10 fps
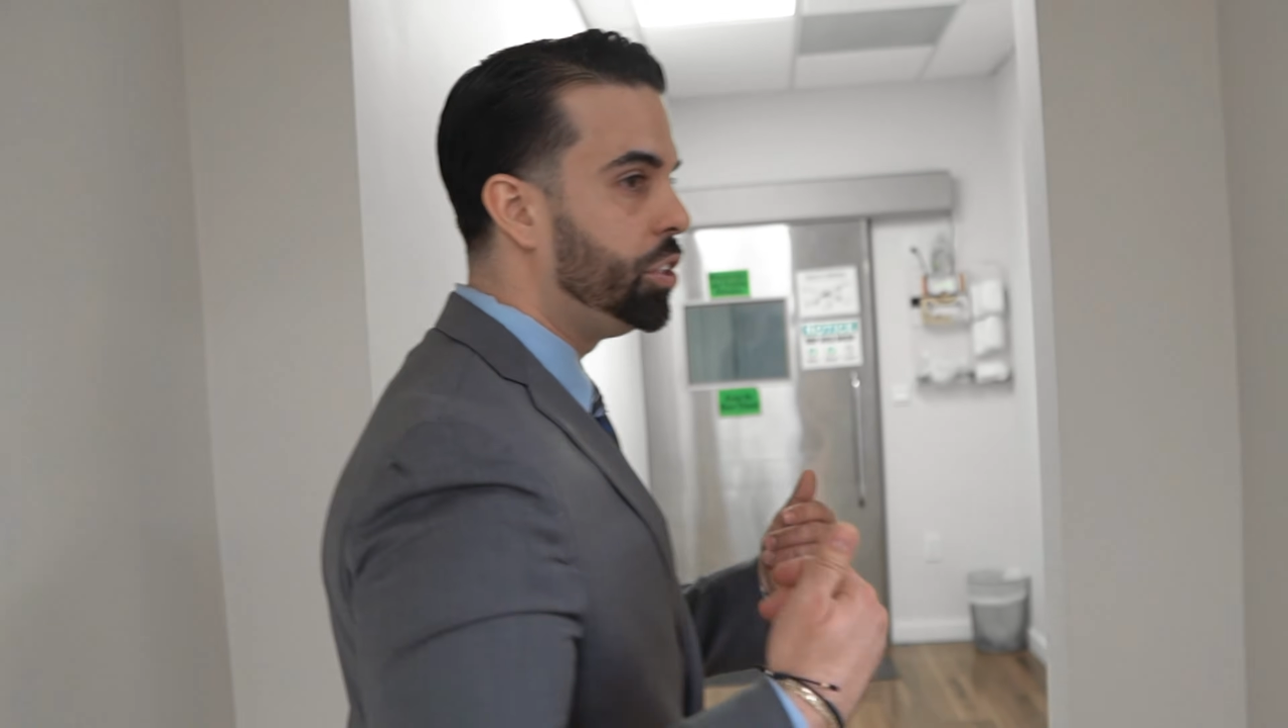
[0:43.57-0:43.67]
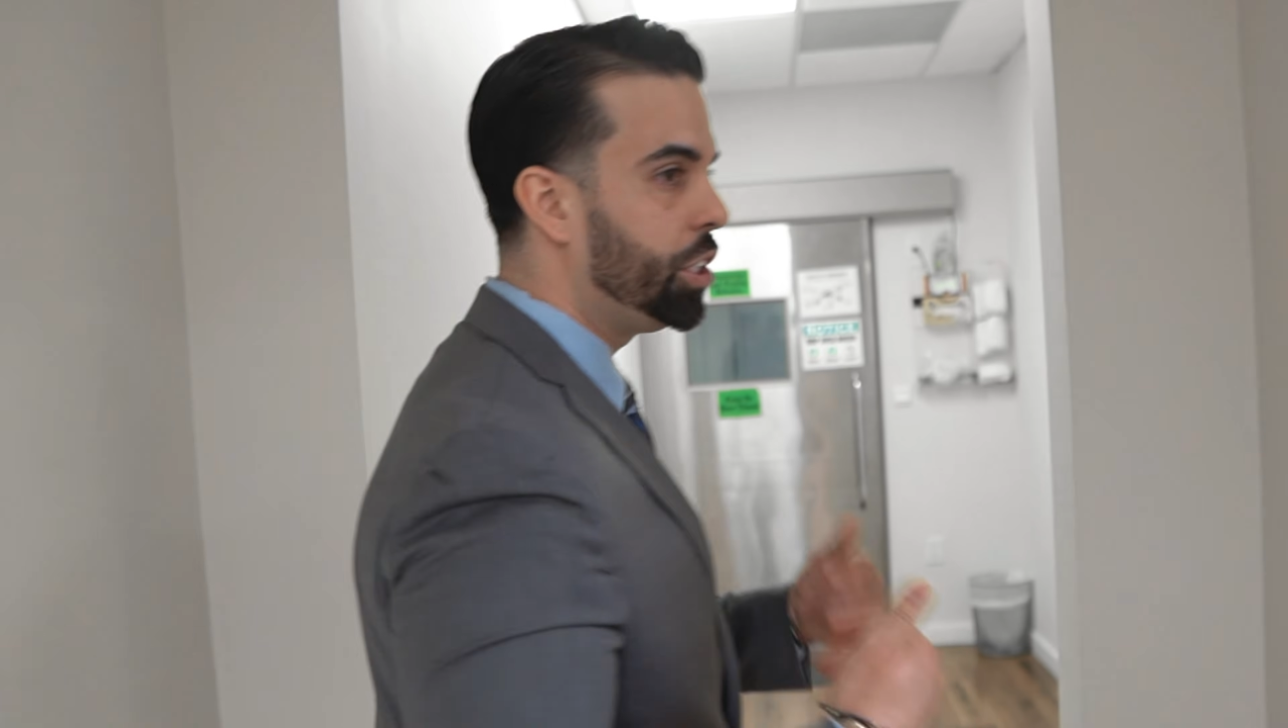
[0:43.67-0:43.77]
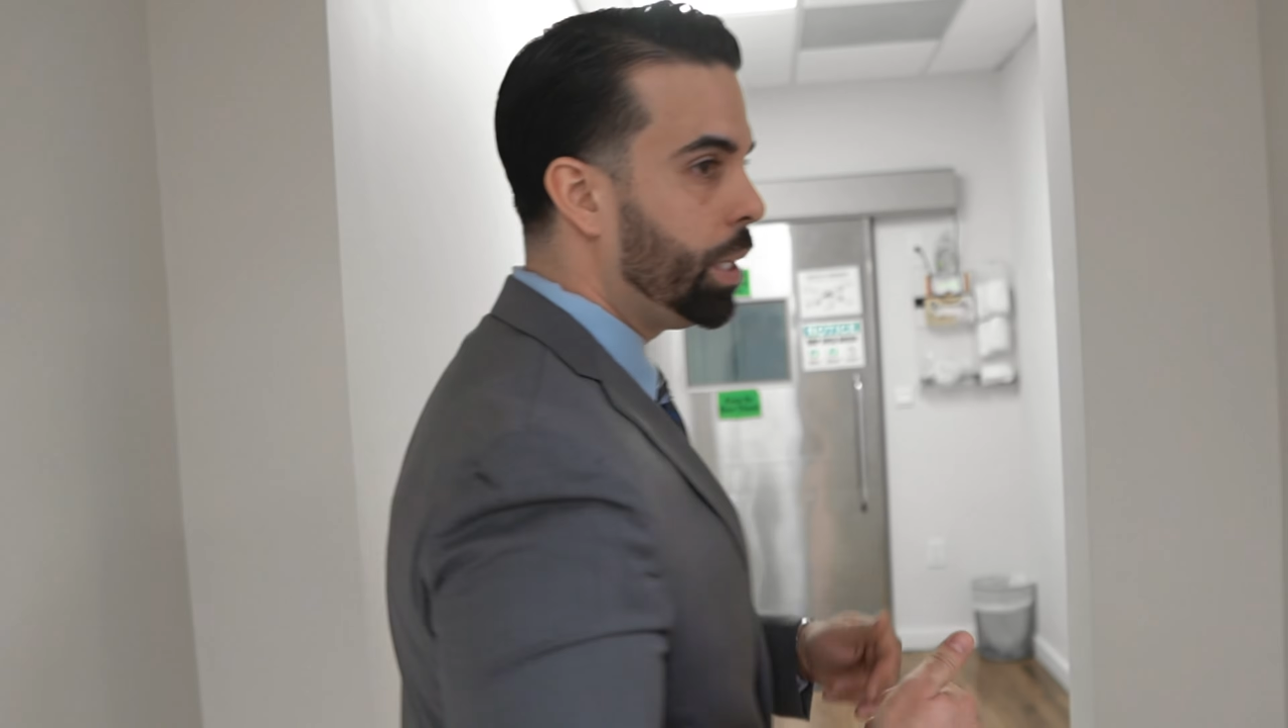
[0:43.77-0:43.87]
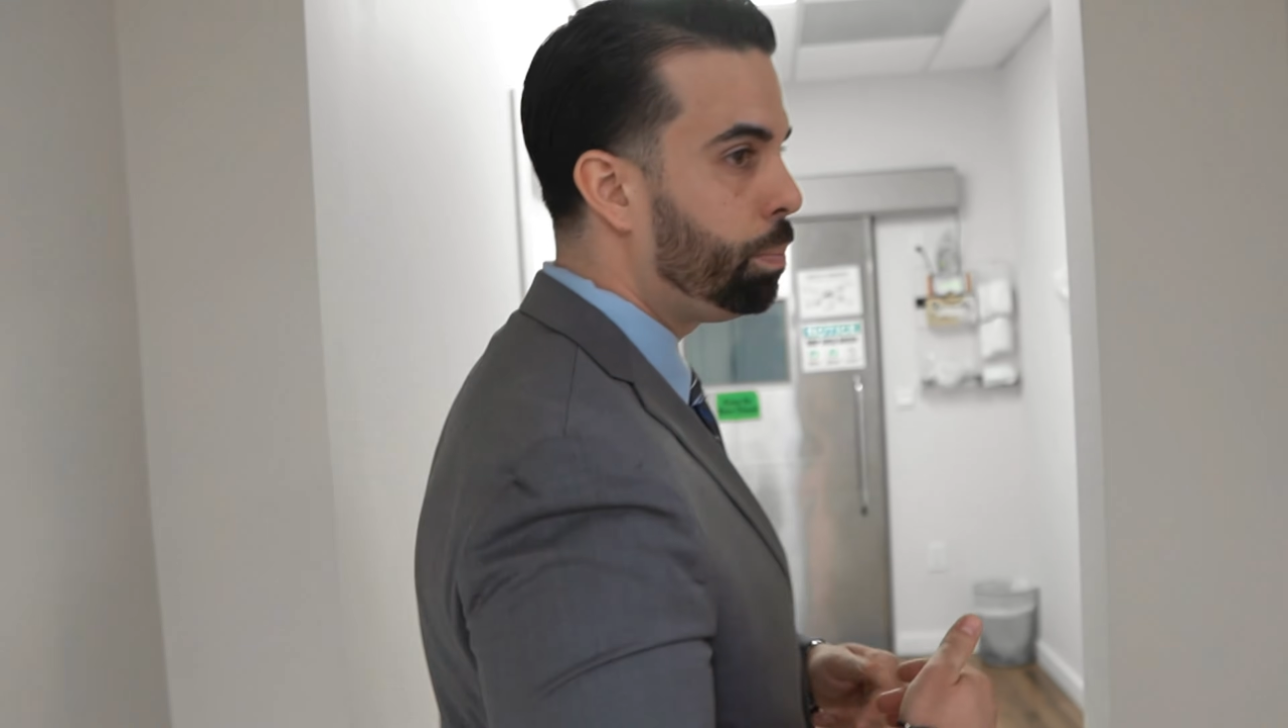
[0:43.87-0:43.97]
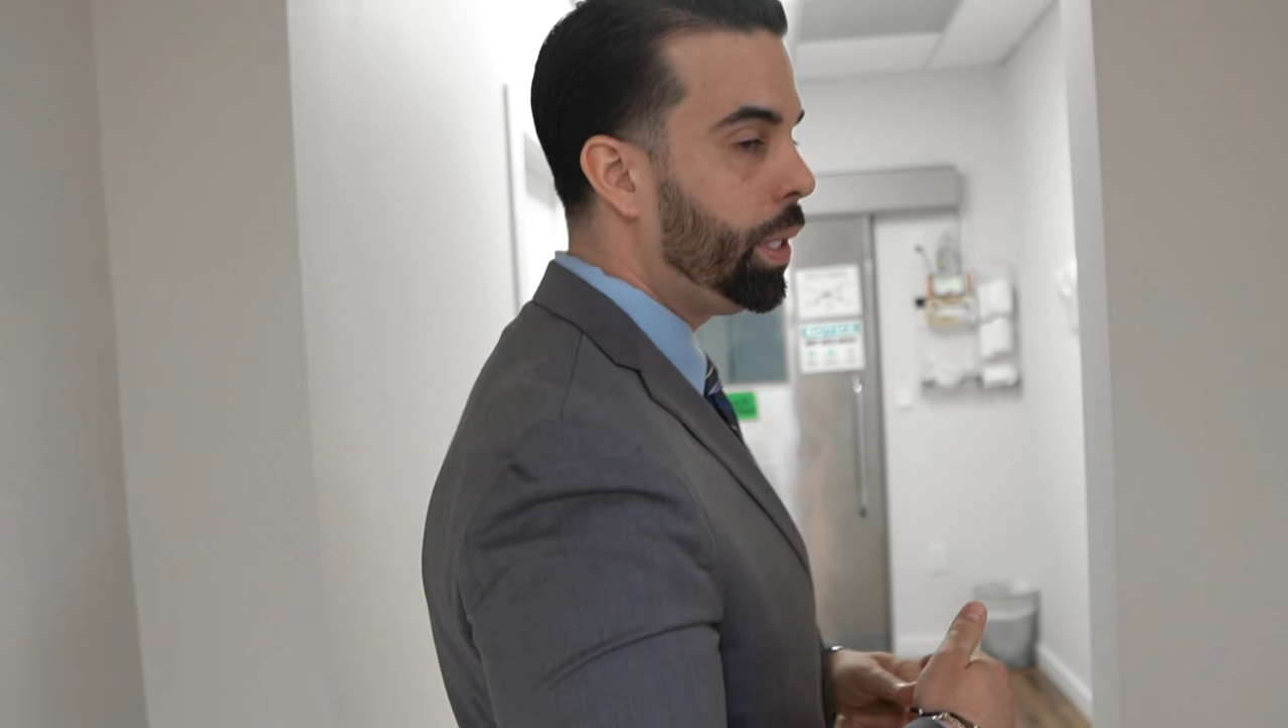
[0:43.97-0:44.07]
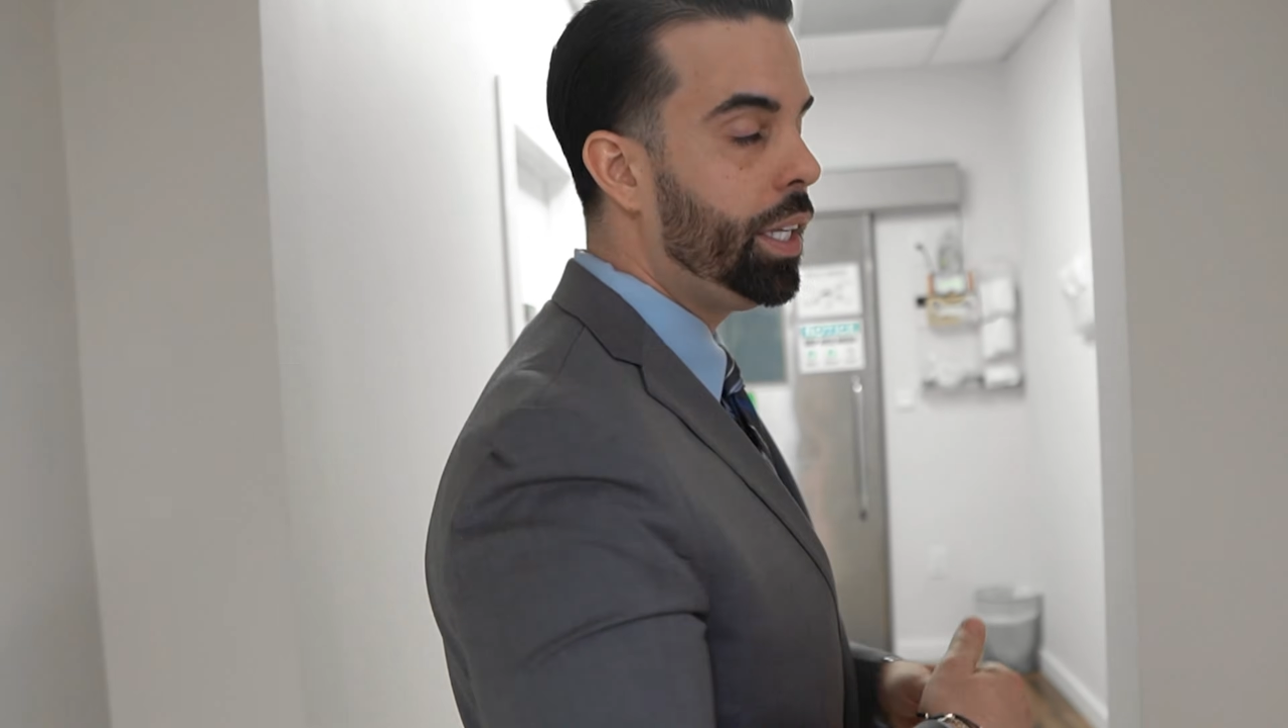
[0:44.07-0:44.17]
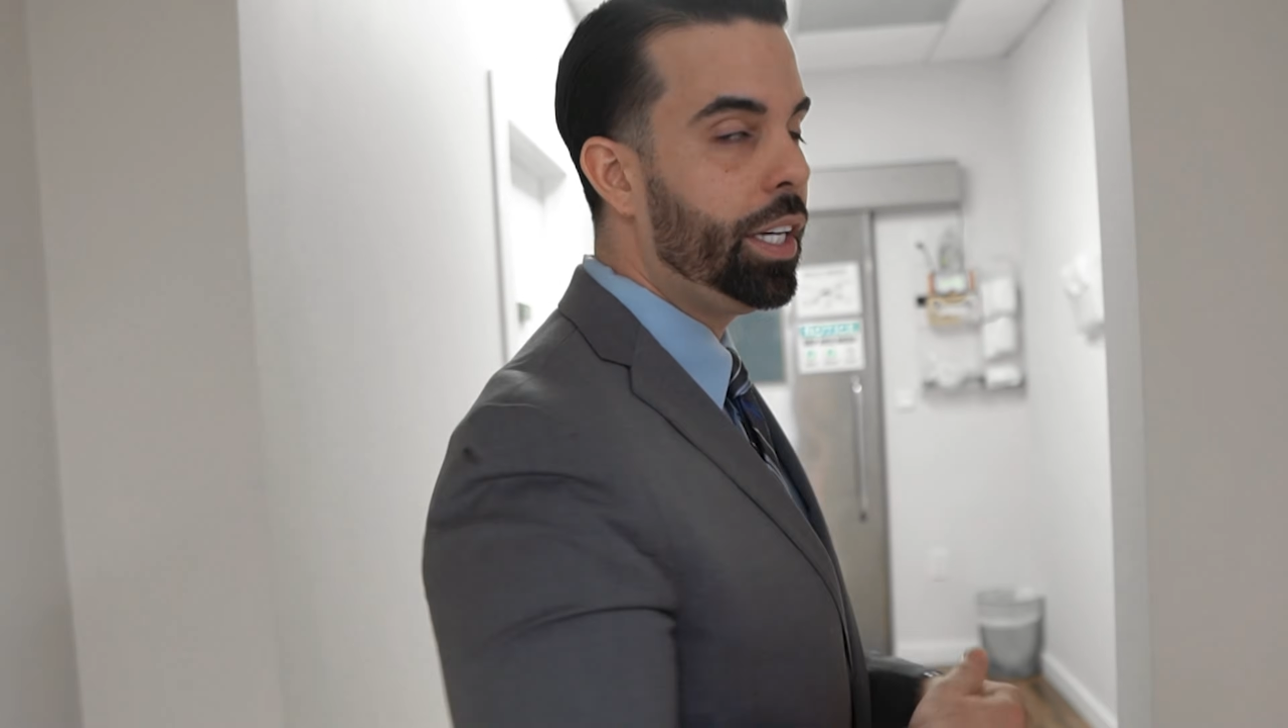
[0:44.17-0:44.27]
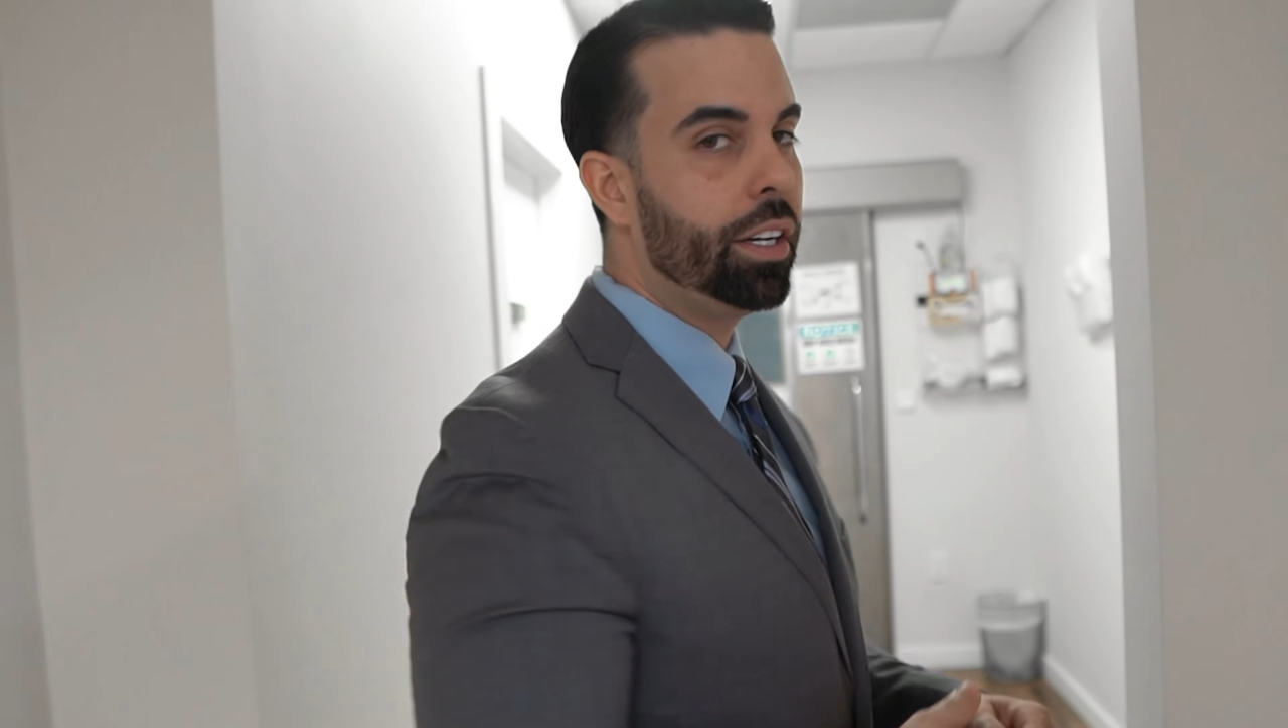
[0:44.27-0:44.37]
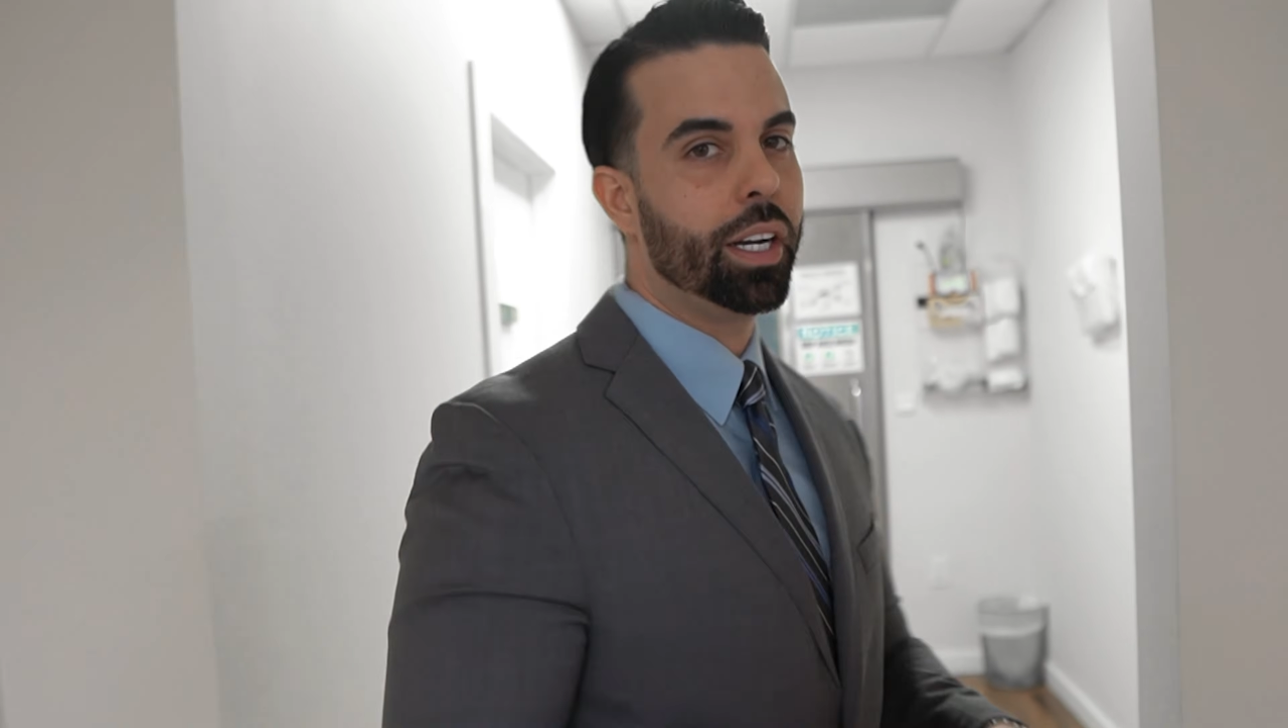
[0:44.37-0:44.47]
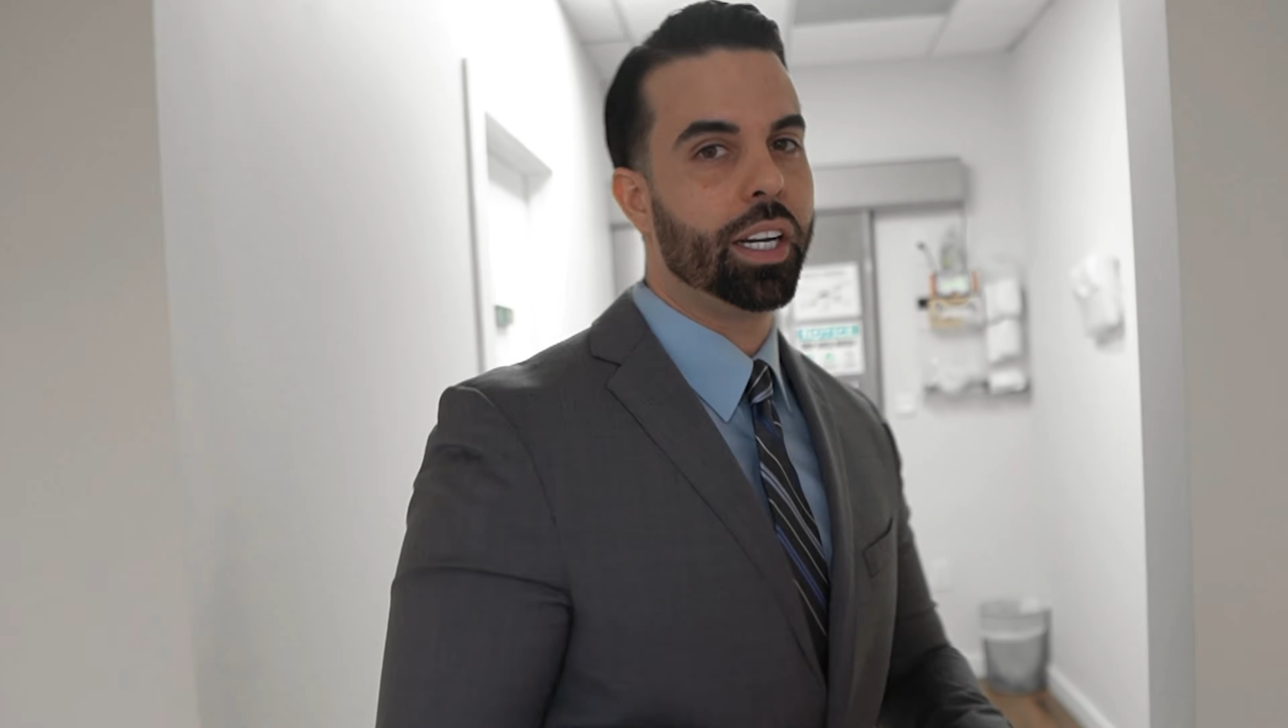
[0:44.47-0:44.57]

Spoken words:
GMP gear